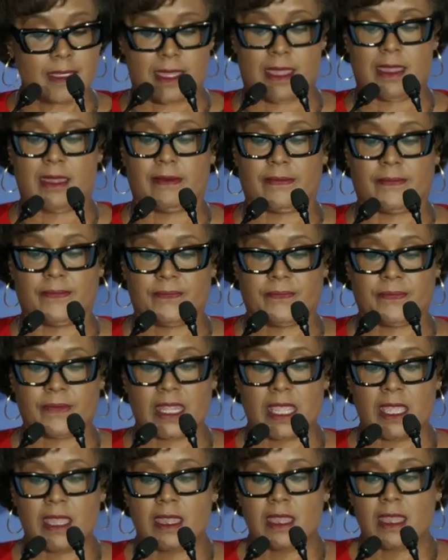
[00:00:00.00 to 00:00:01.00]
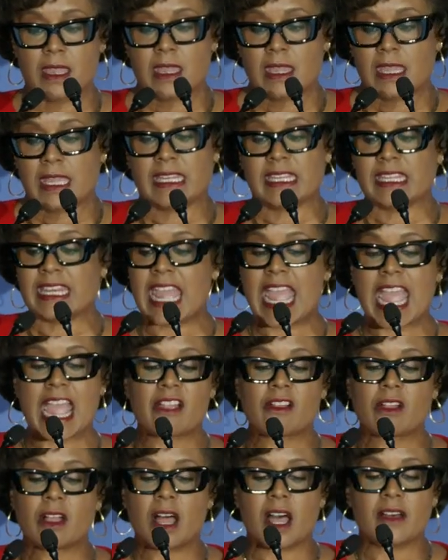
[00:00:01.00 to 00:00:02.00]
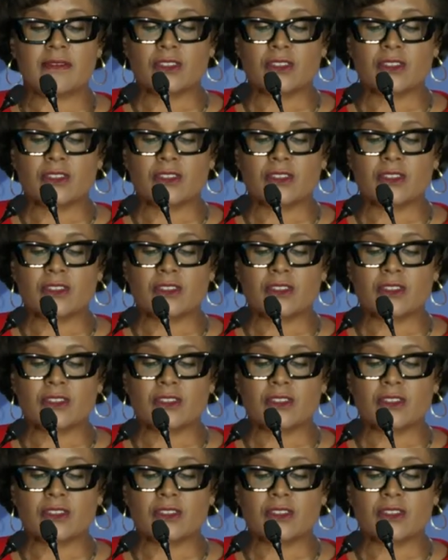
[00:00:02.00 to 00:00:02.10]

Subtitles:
again in an era